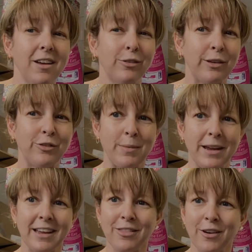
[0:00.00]
So as you're
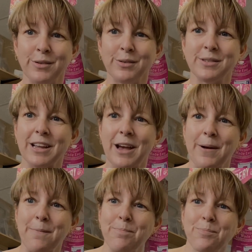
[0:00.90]
making those,
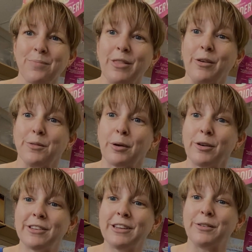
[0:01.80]
um, those
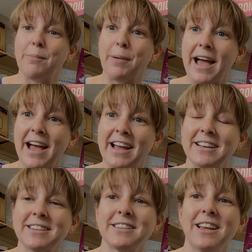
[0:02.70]
purses or
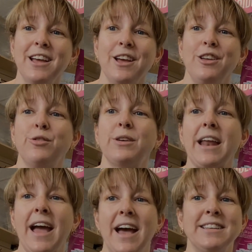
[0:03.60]
bags, you can
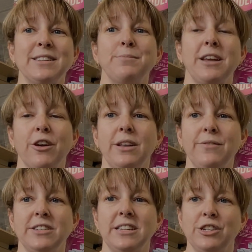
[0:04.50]
add some
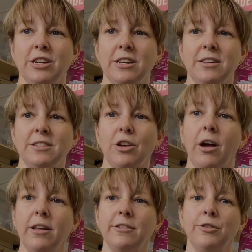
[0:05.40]
decorative stitches
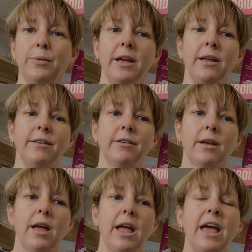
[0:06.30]
onto it
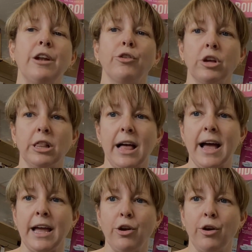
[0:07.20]
and it'll glide